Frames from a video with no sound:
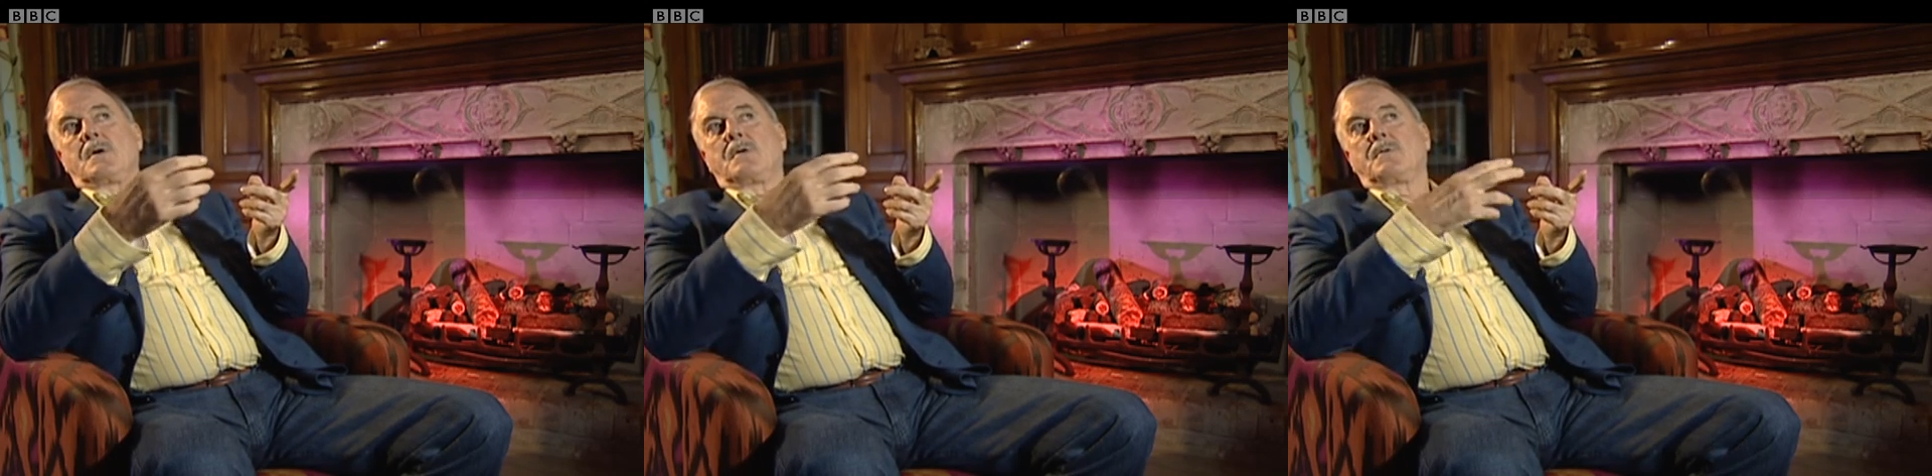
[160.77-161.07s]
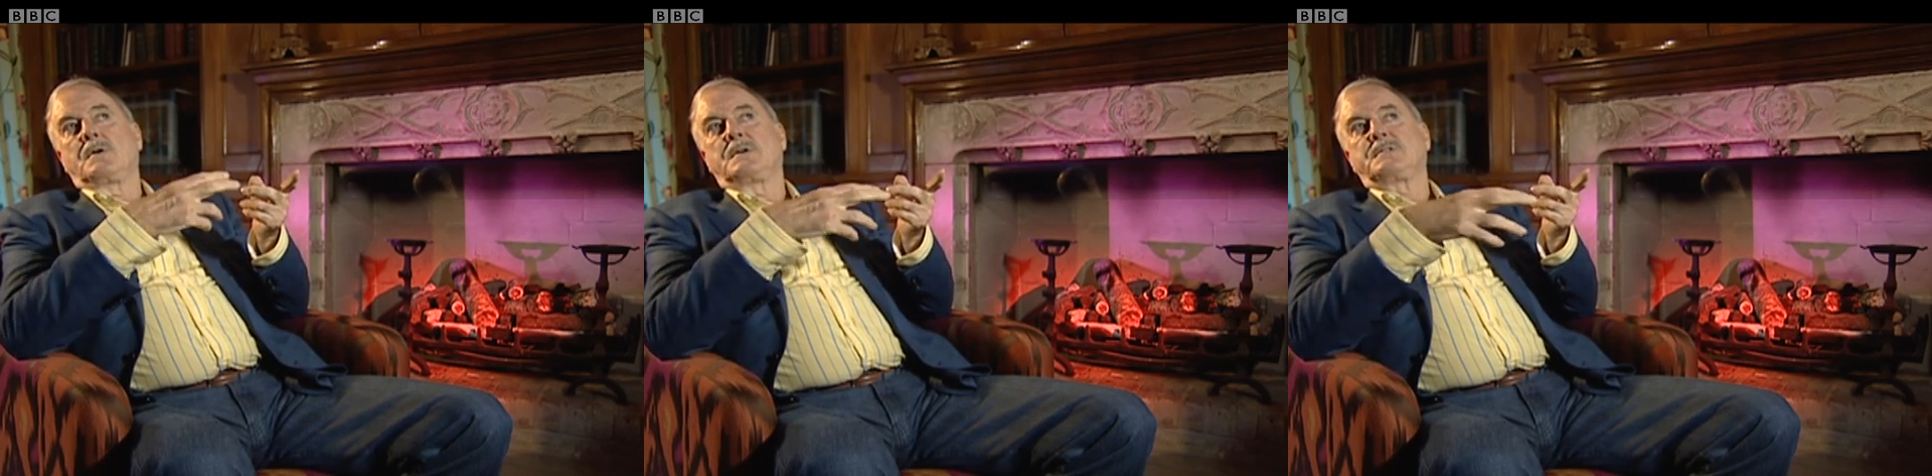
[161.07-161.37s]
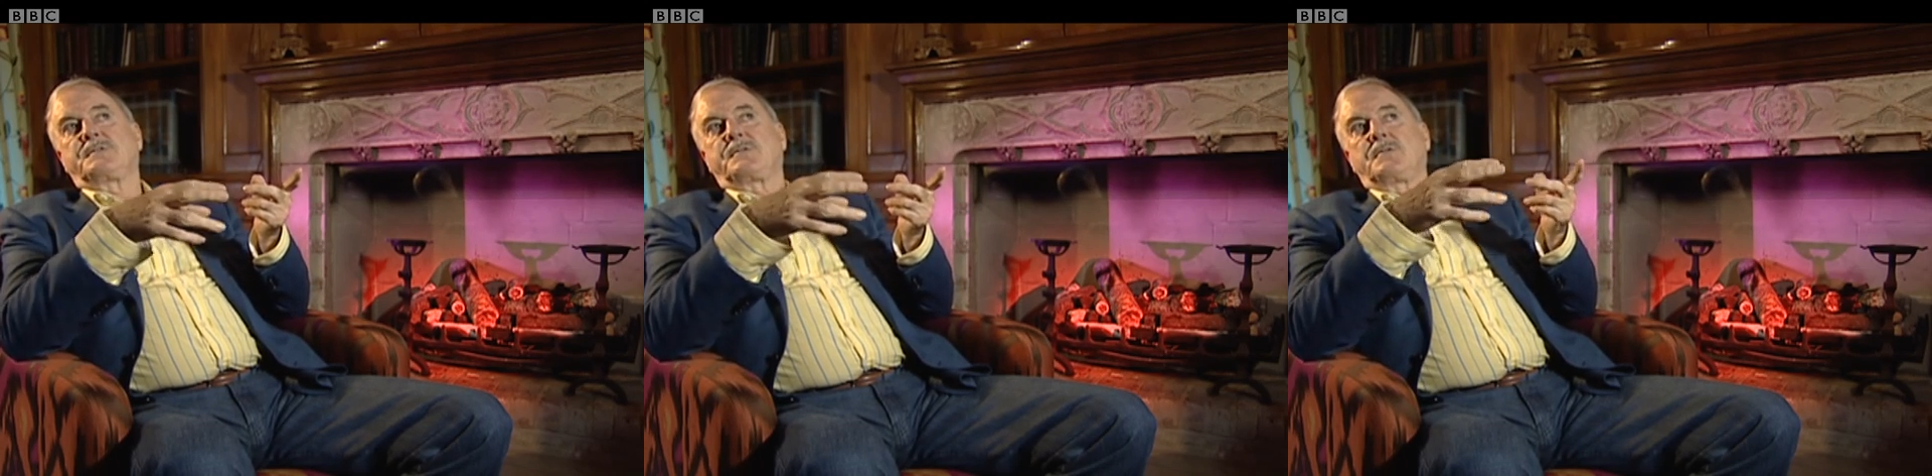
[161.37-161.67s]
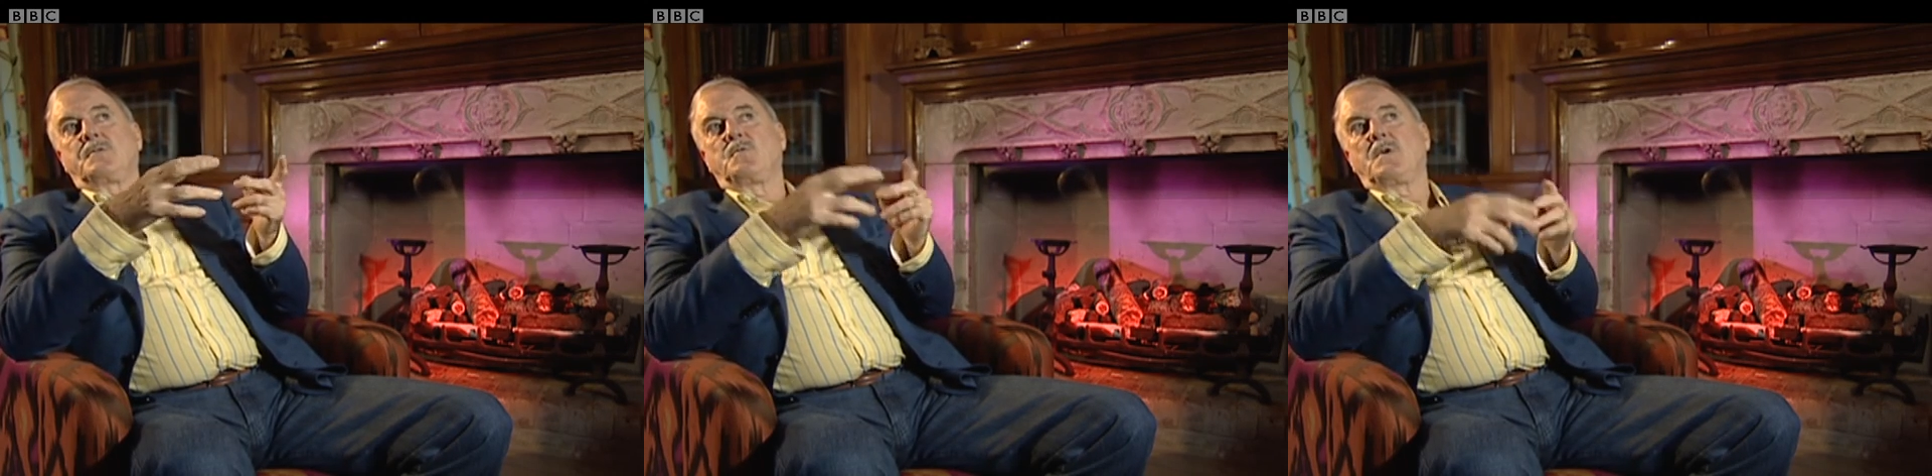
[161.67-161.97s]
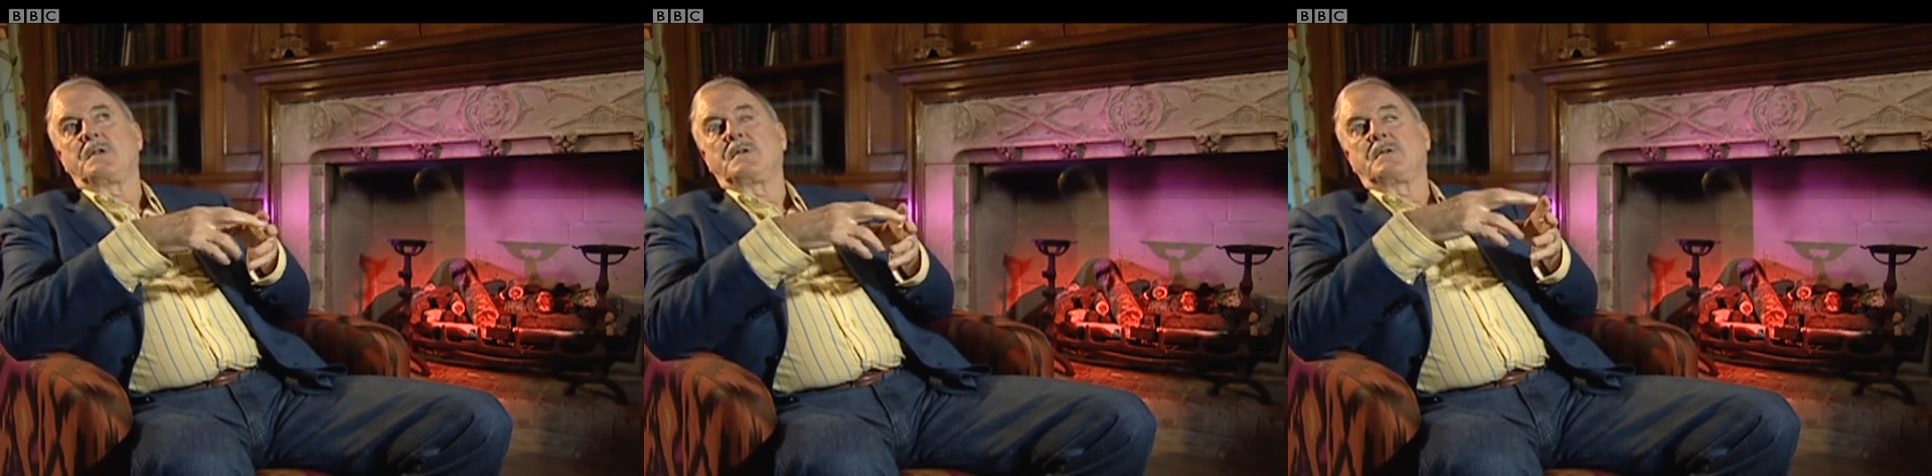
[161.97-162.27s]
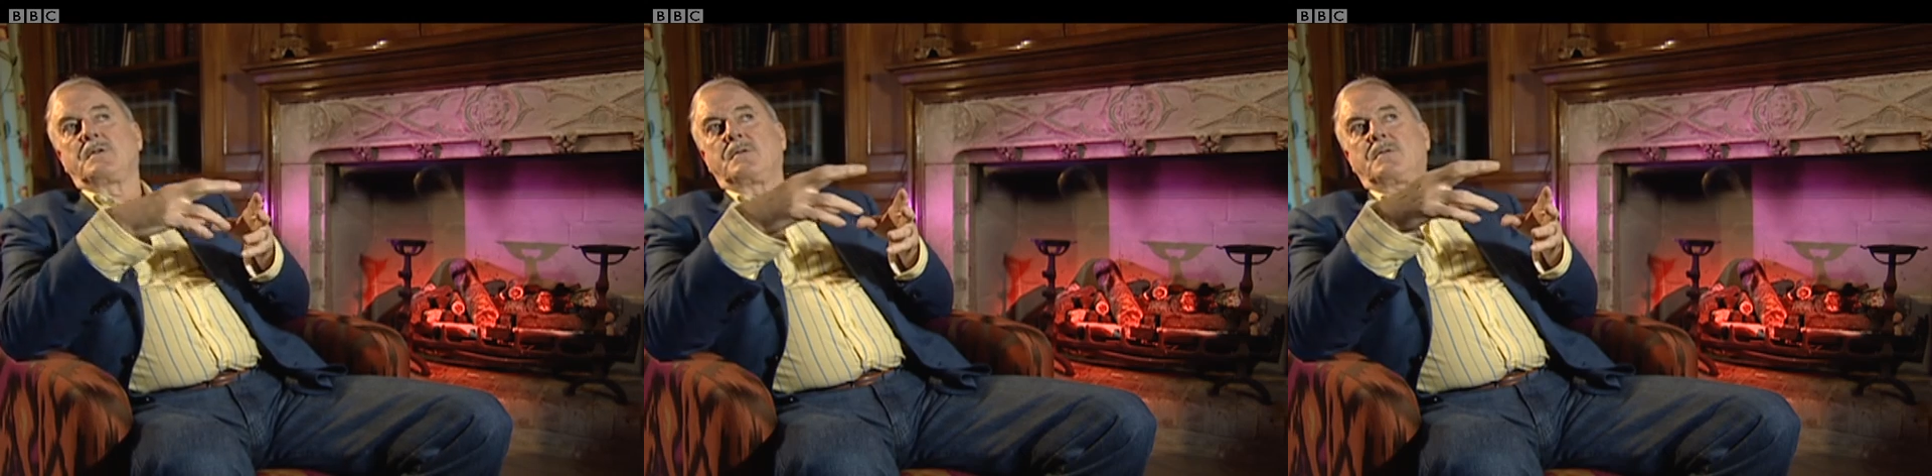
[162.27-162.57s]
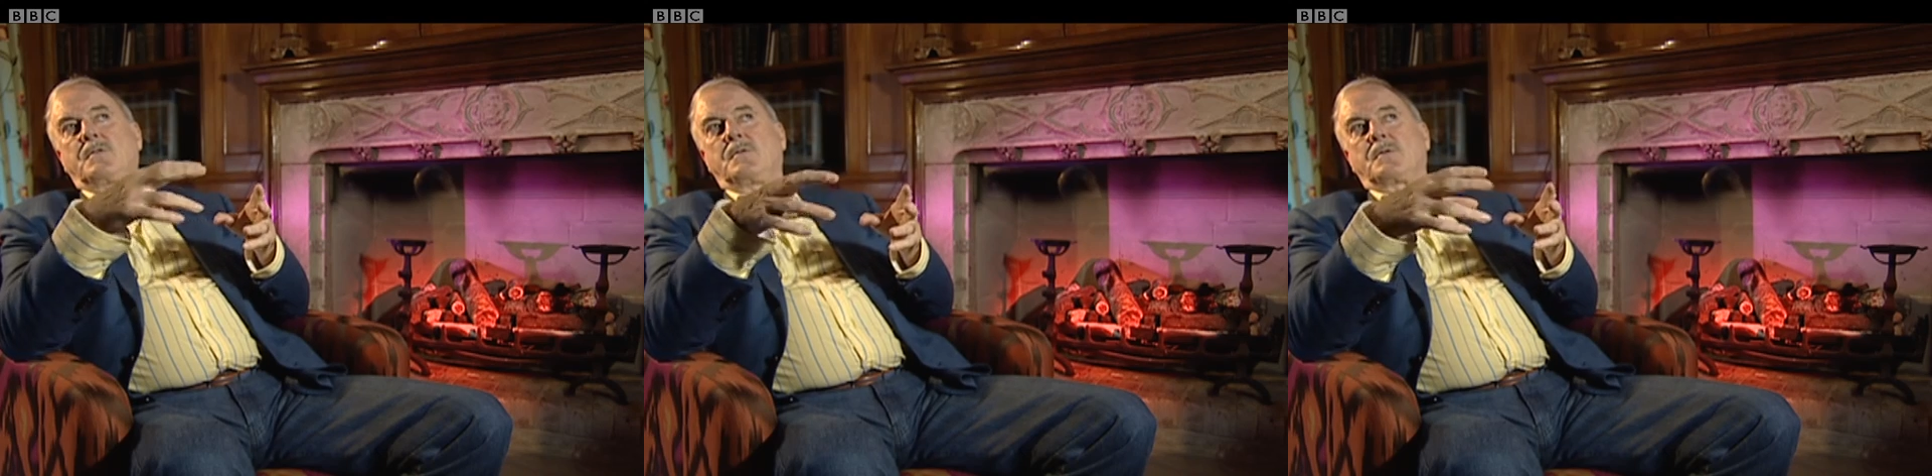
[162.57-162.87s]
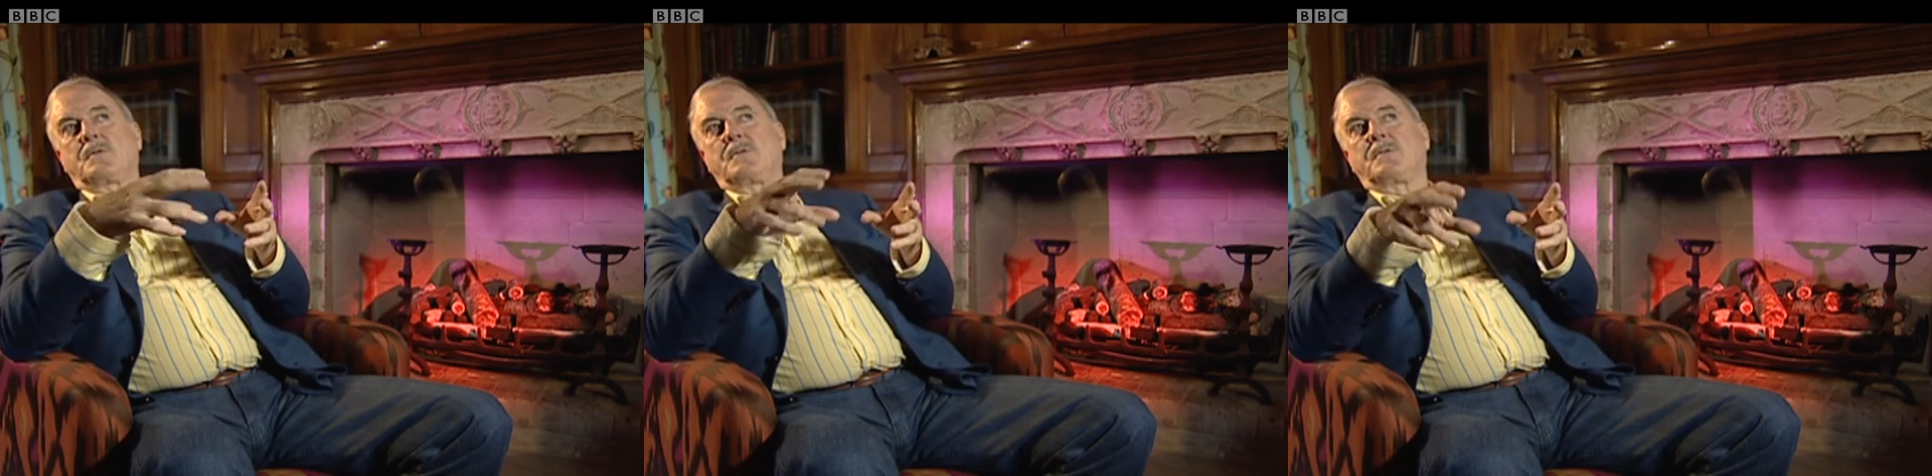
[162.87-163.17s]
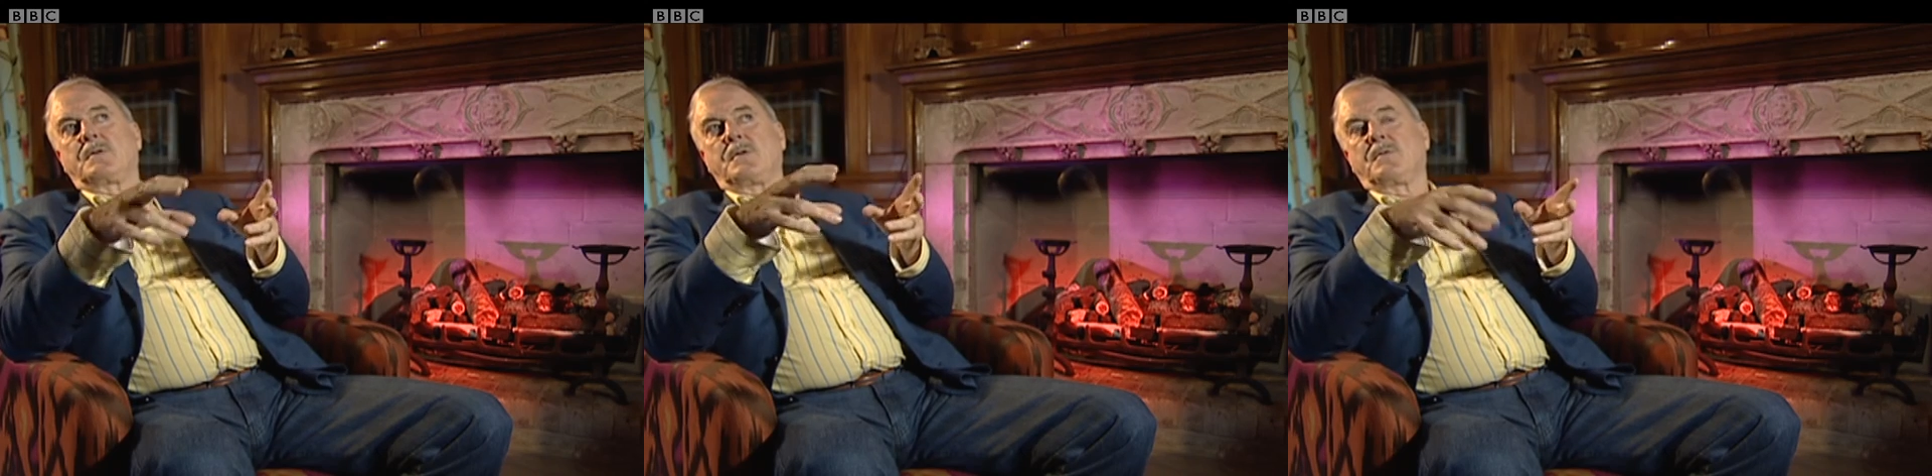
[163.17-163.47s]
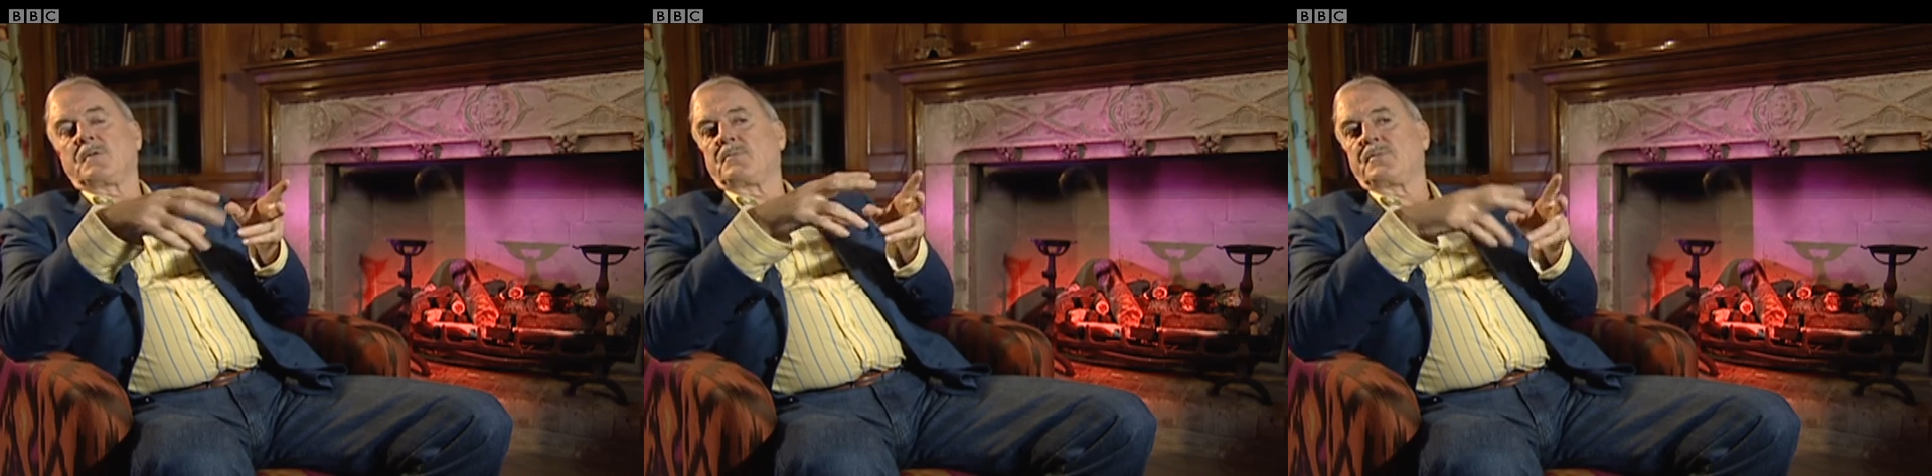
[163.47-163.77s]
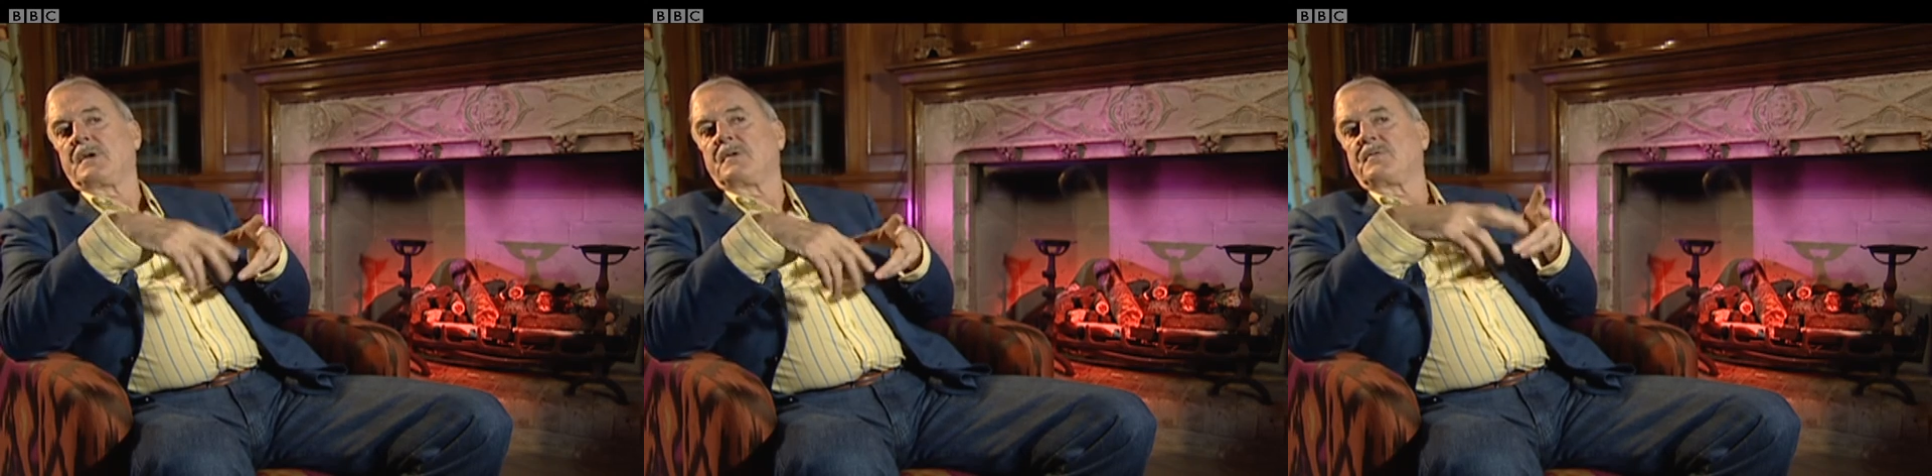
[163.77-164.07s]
rehearsed through 1 to 2 or 2:30 was a break,